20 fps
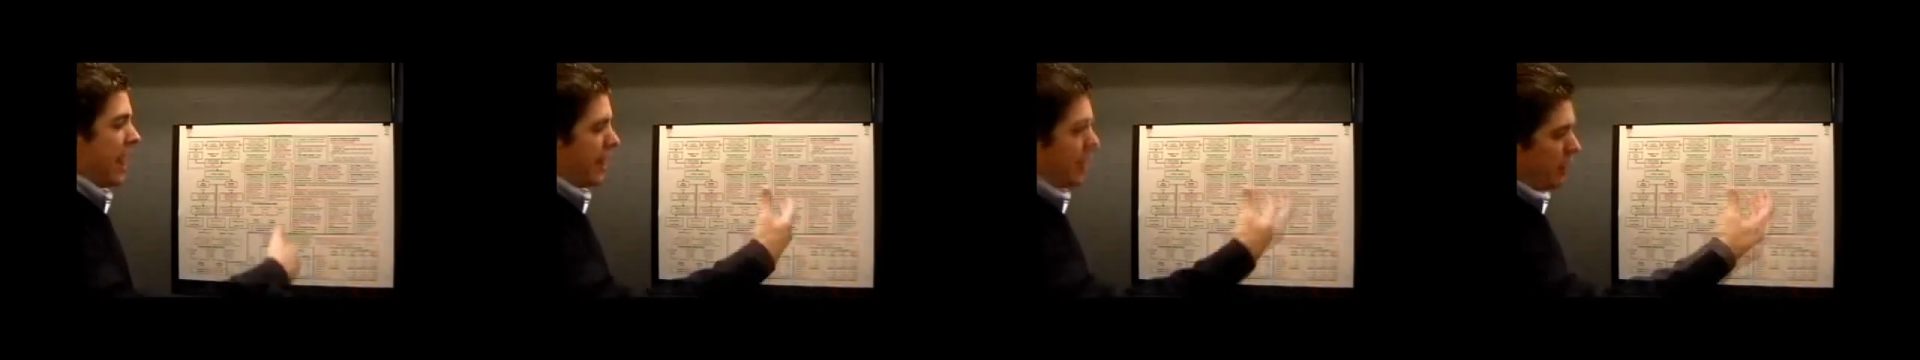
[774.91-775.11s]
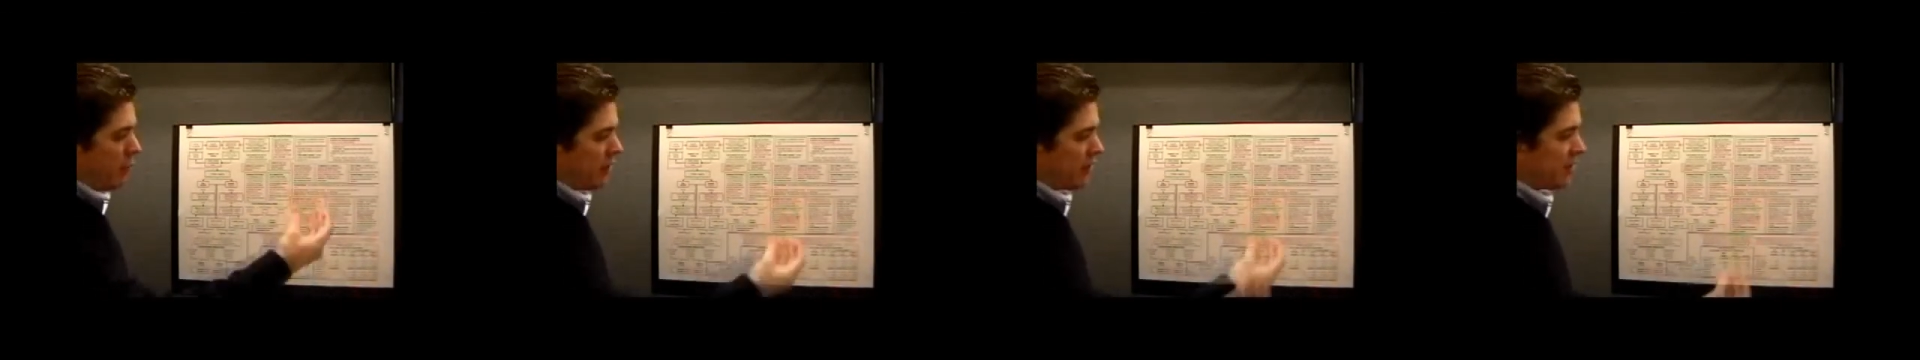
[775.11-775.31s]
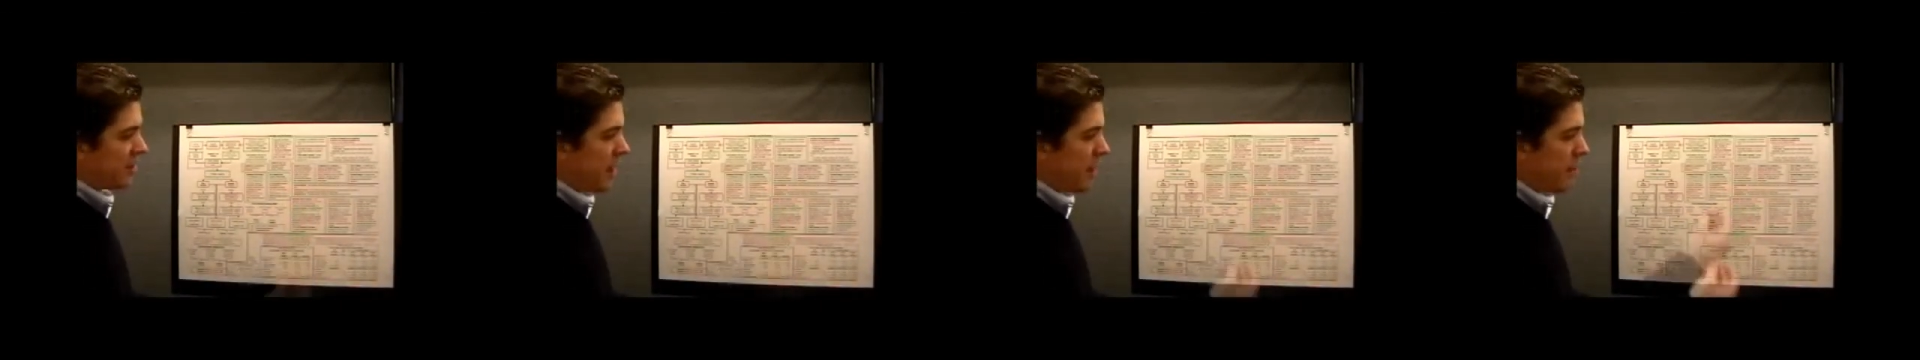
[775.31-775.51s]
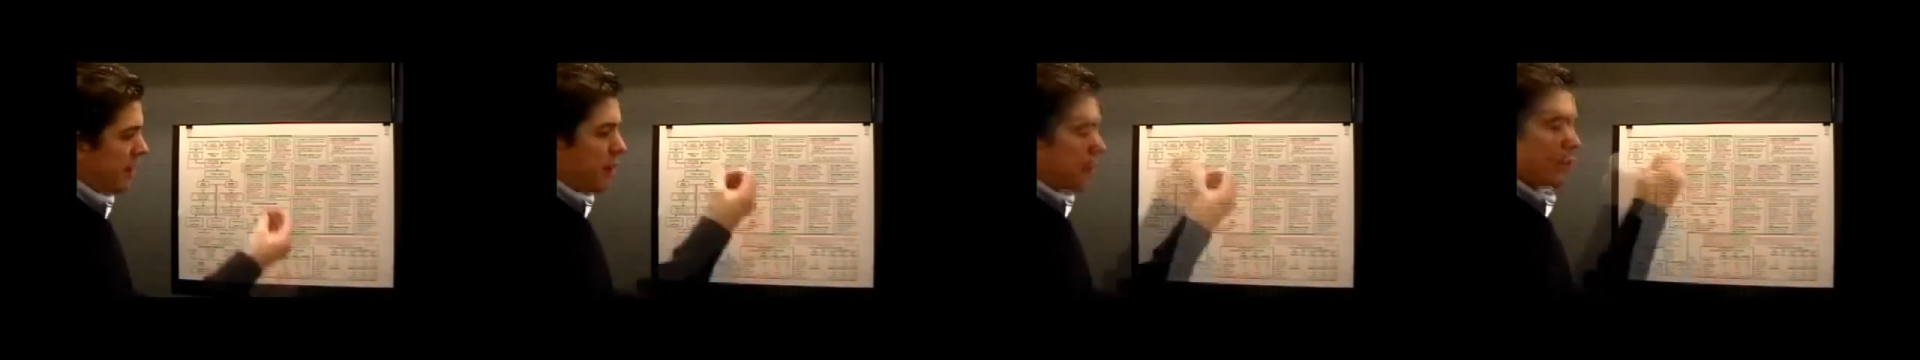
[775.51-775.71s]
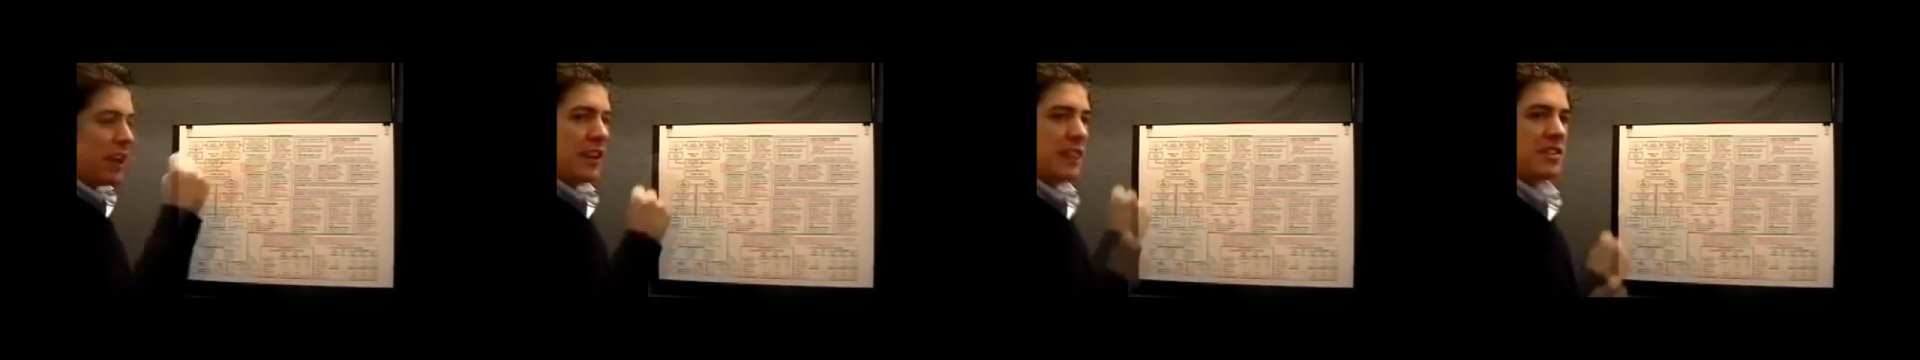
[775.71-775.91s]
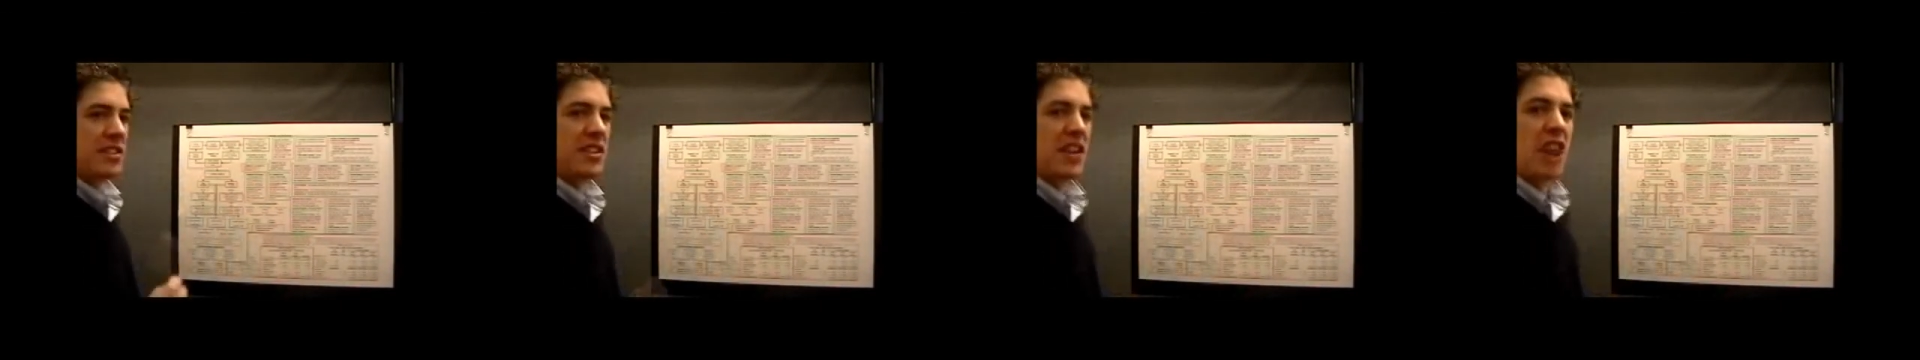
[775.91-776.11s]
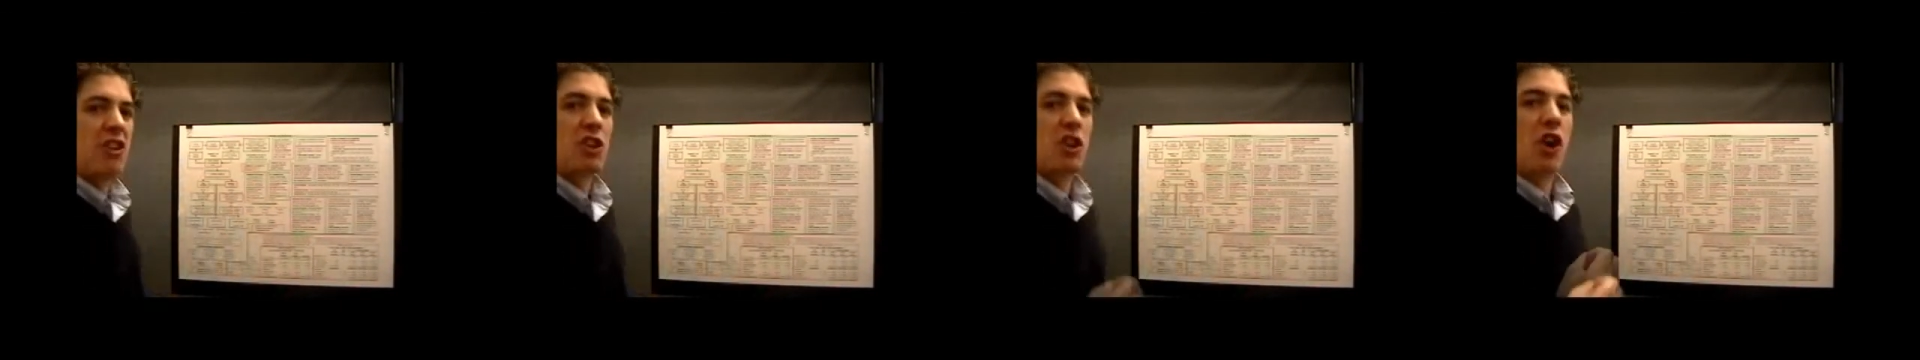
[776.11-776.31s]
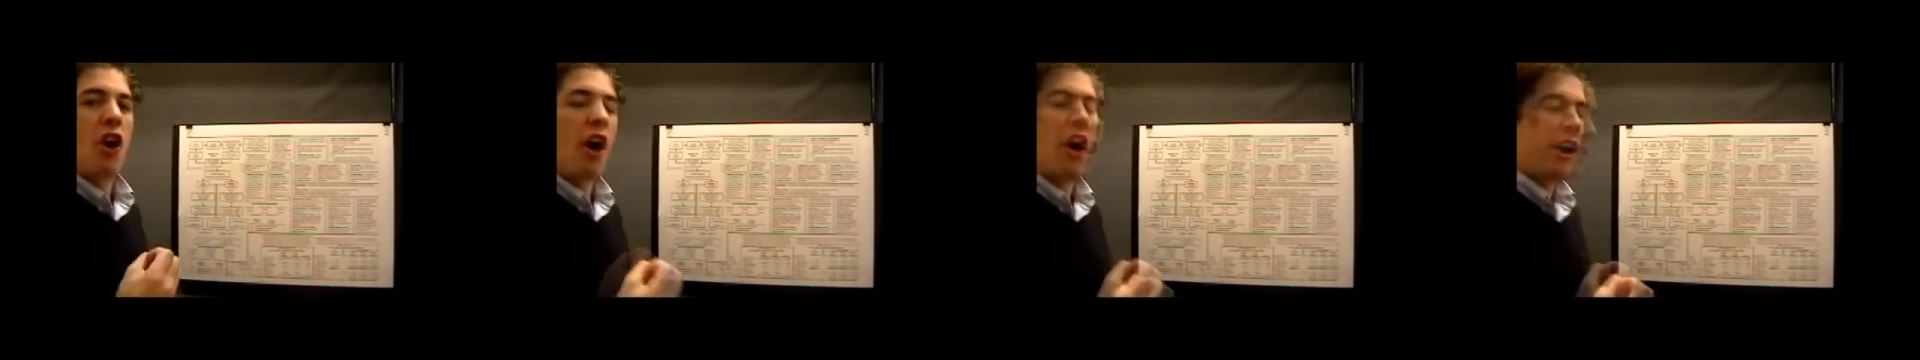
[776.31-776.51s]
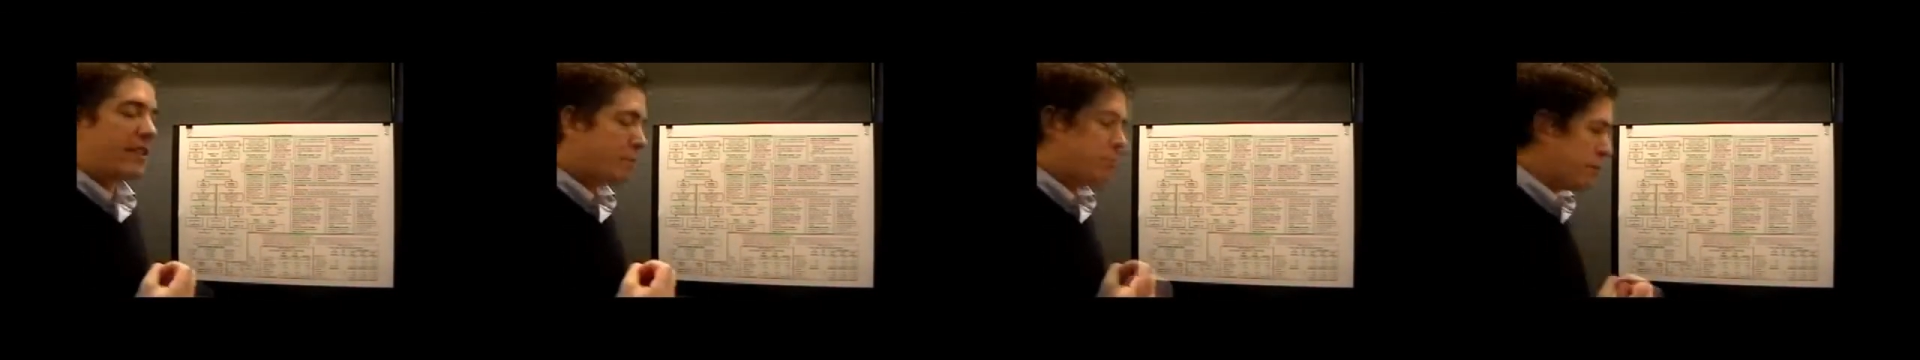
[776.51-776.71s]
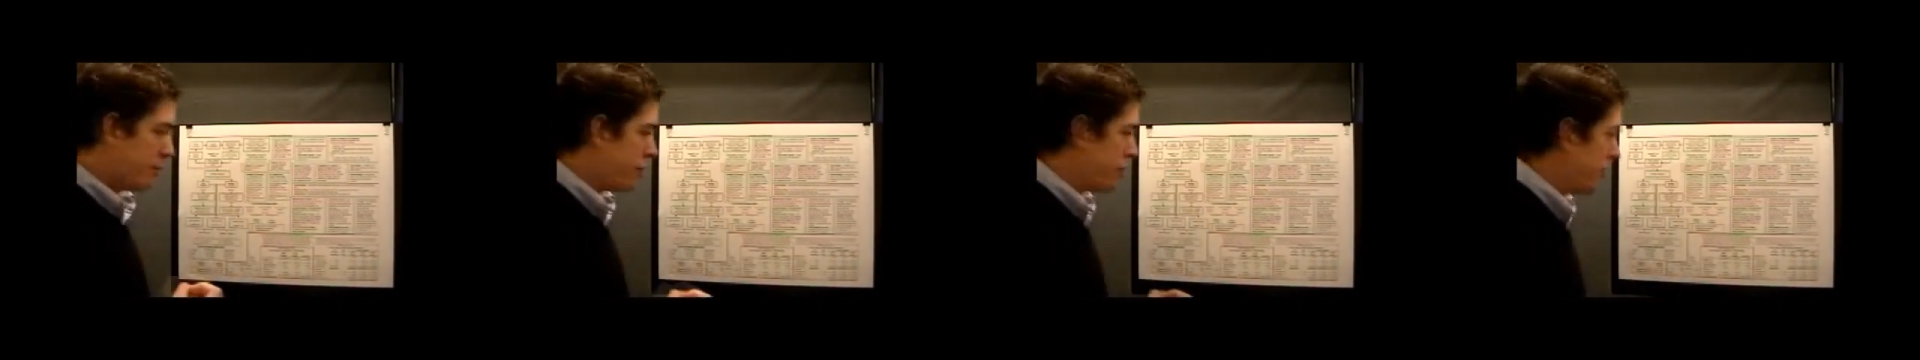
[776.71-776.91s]
and then we sum it, and we get a standard
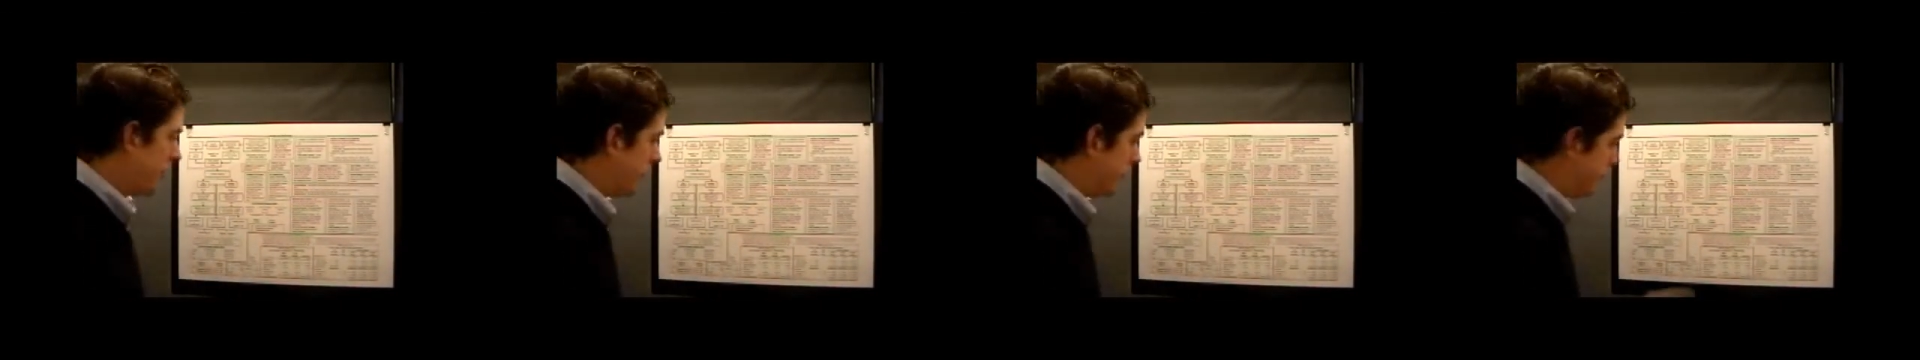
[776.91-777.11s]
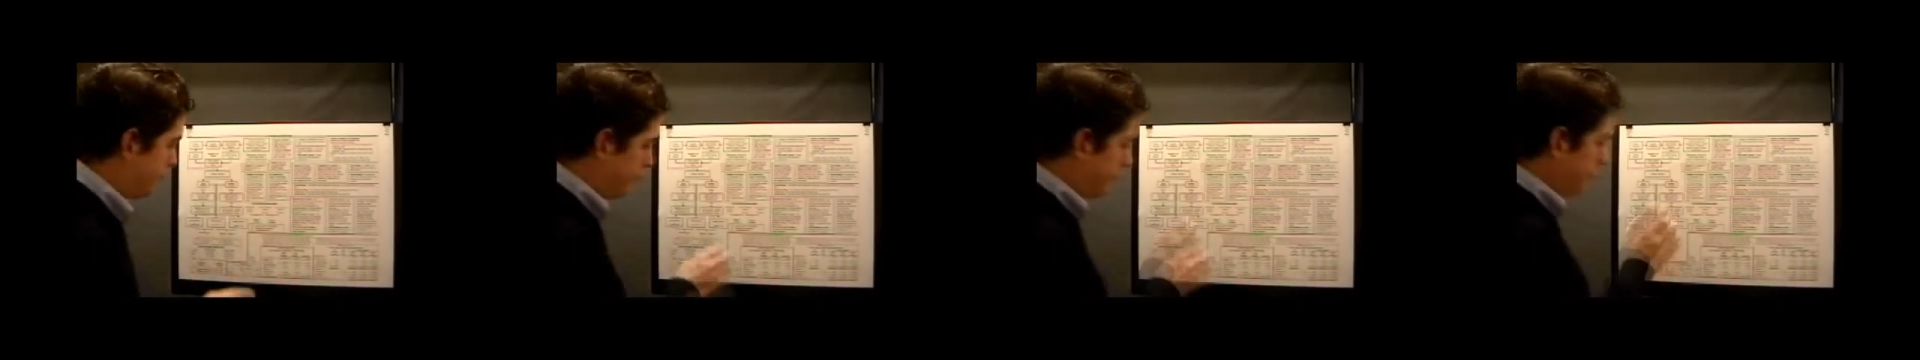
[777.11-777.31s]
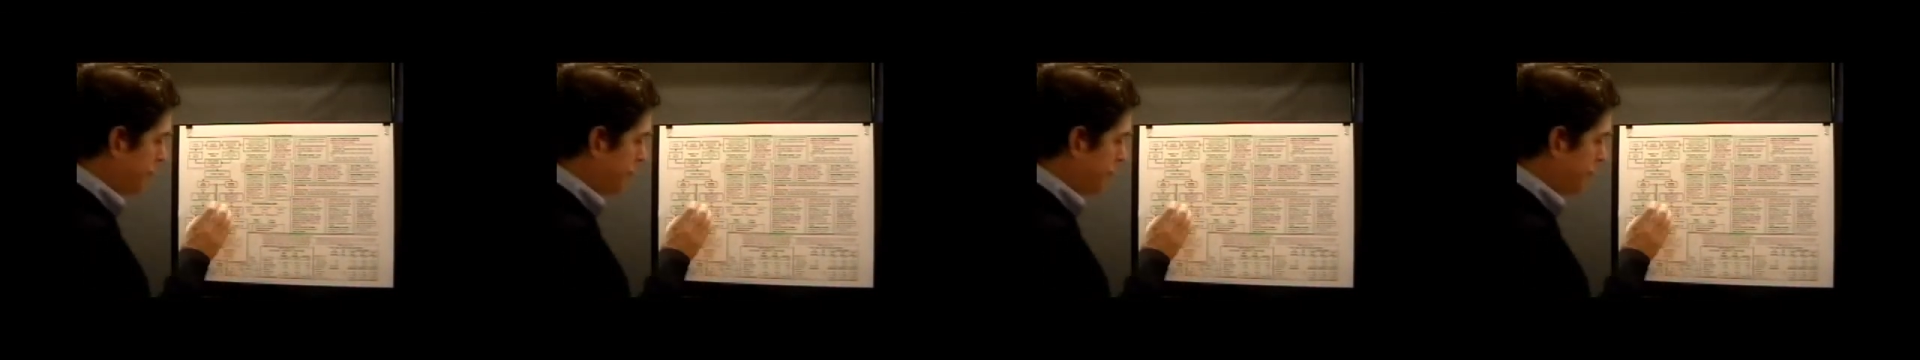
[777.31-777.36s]
cost per unit.